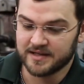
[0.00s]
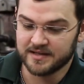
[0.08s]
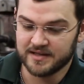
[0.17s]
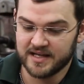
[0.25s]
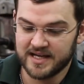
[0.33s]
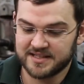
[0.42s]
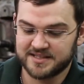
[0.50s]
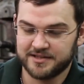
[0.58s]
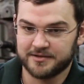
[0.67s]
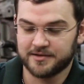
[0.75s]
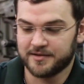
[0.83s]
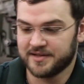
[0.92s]
Next,
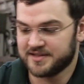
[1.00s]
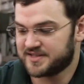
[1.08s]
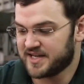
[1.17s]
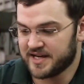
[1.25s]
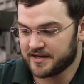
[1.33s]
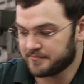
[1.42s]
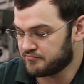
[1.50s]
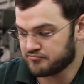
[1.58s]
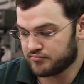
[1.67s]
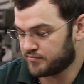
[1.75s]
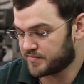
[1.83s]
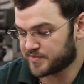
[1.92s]
you're going to take
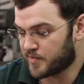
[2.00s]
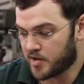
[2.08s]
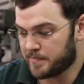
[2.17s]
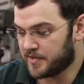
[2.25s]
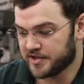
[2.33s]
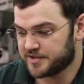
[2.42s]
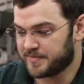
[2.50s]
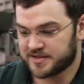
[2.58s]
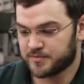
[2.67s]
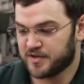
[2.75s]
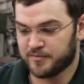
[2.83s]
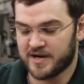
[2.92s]
small punch, piece
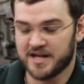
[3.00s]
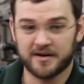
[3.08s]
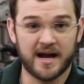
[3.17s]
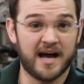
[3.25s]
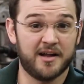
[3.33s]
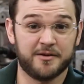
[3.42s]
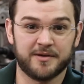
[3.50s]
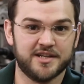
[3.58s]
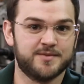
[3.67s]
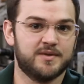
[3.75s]
of weld wire, Allen wrench,